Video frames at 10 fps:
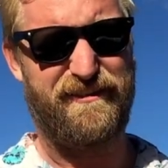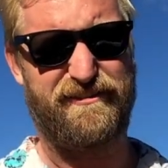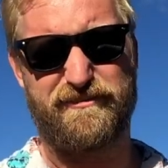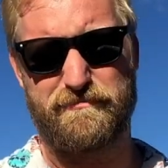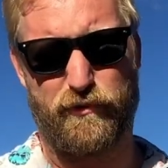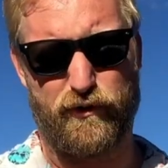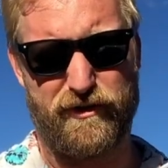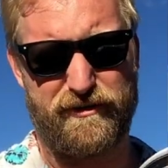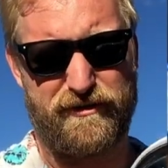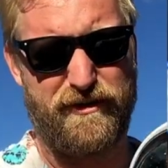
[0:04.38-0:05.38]

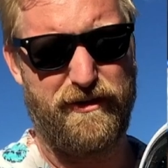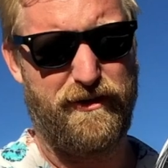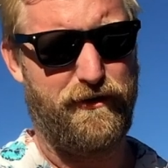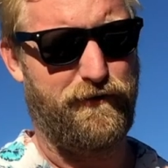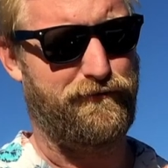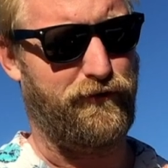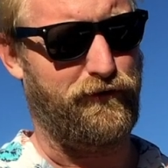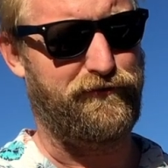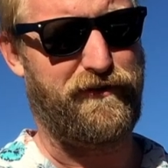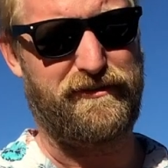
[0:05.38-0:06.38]
Sport
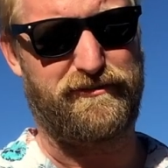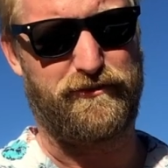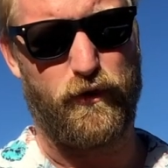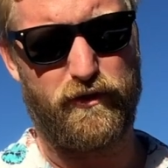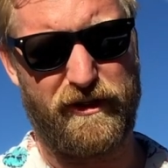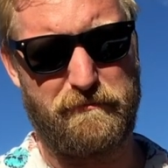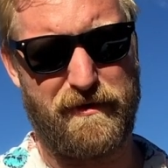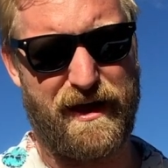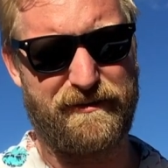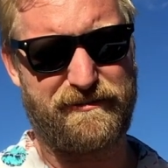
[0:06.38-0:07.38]
full face snorkeling
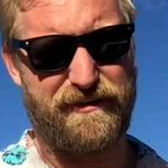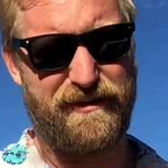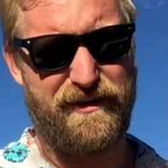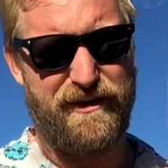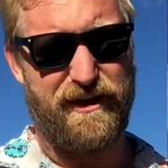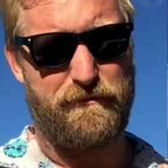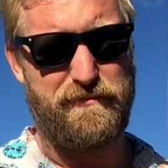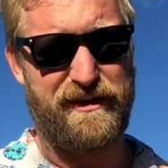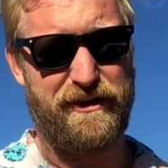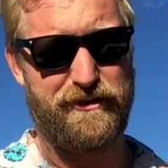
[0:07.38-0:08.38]
mask. I've
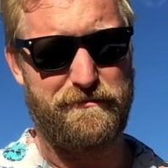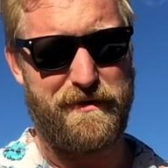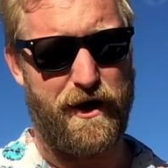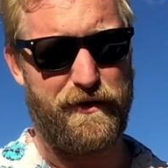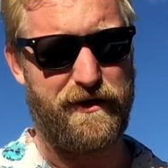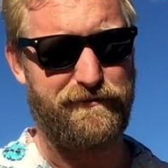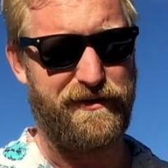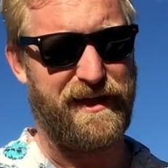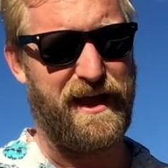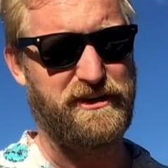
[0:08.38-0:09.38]
been here in Maui on
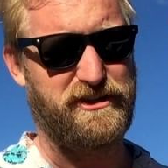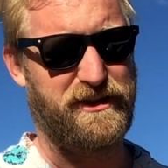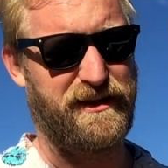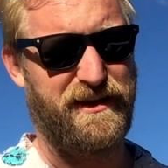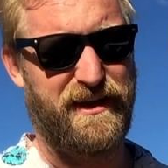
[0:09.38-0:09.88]
vacation.